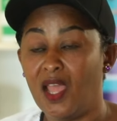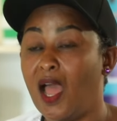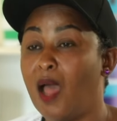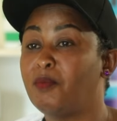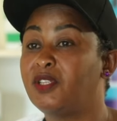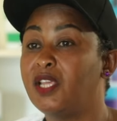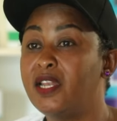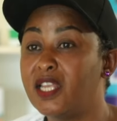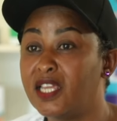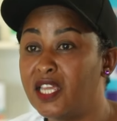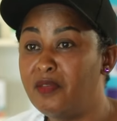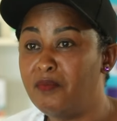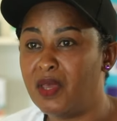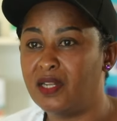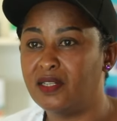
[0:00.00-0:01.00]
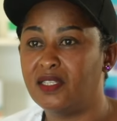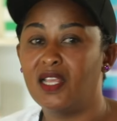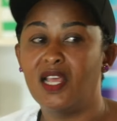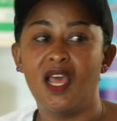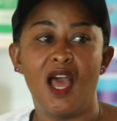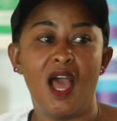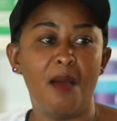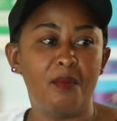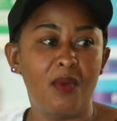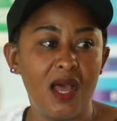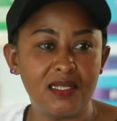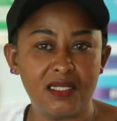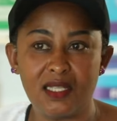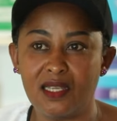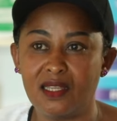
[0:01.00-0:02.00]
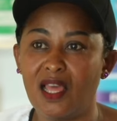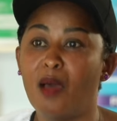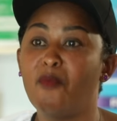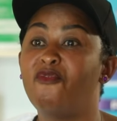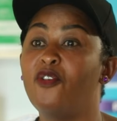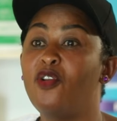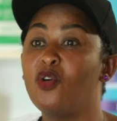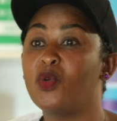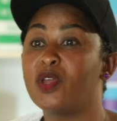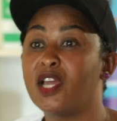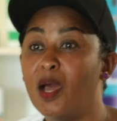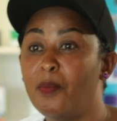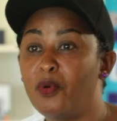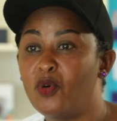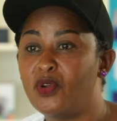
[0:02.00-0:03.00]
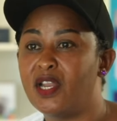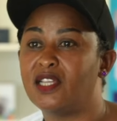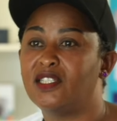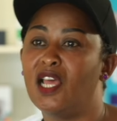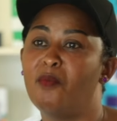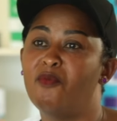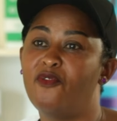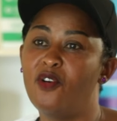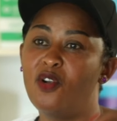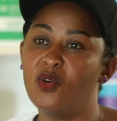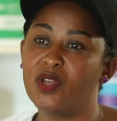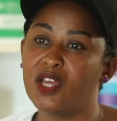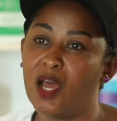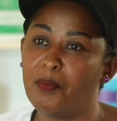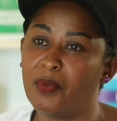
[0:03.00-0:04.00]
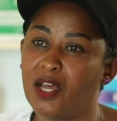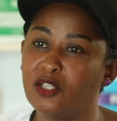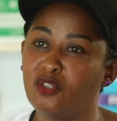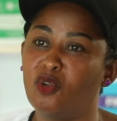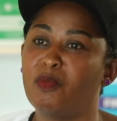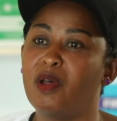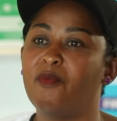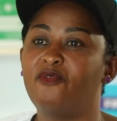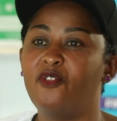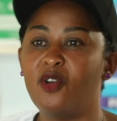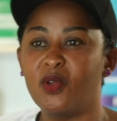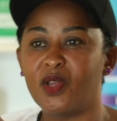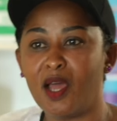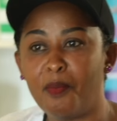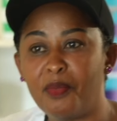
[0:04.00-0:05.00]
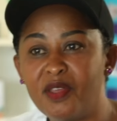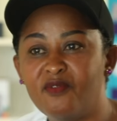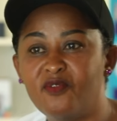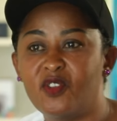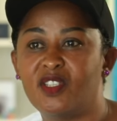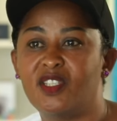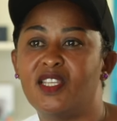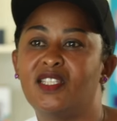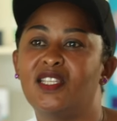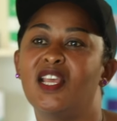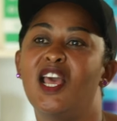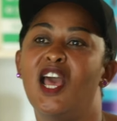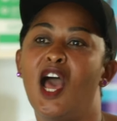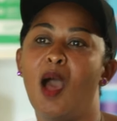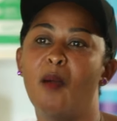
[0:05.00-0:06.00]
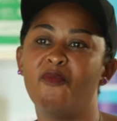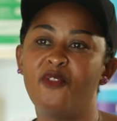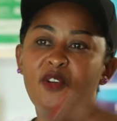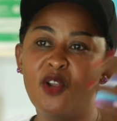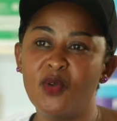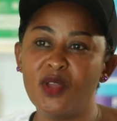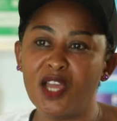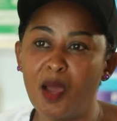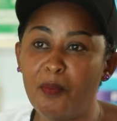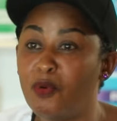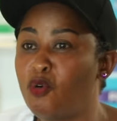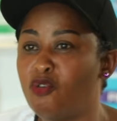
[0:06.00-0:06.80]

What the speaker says: I'm sending emails. I'm following up orders. I'm following up customers. I'm following up invoices. I'm following up